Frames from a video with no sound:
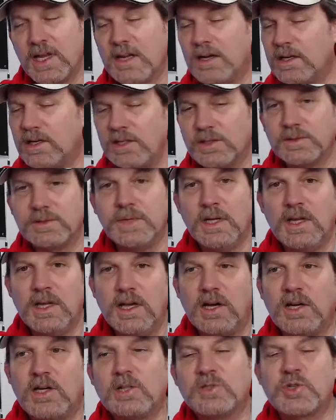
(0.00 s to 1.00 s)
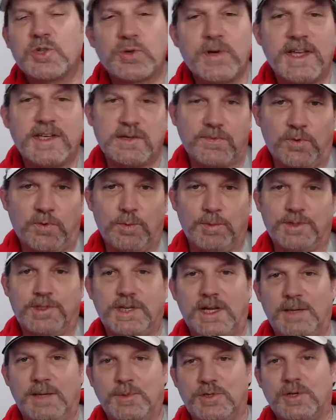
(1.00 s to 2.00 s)
All transformer
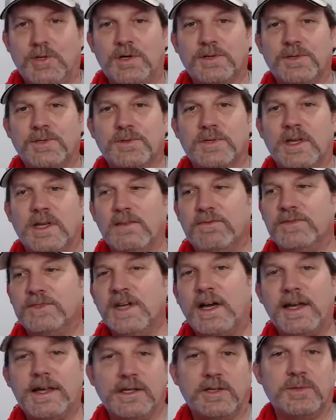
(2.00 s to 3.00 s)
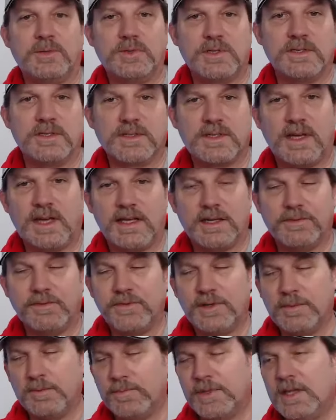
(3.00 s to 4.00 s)
type chargers have diodes inside of
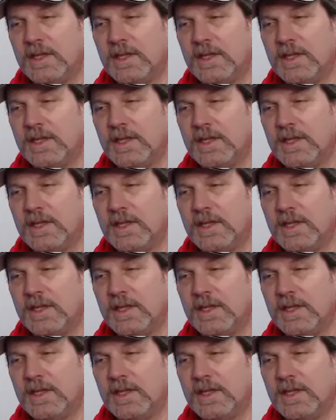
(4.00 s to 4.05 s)
them.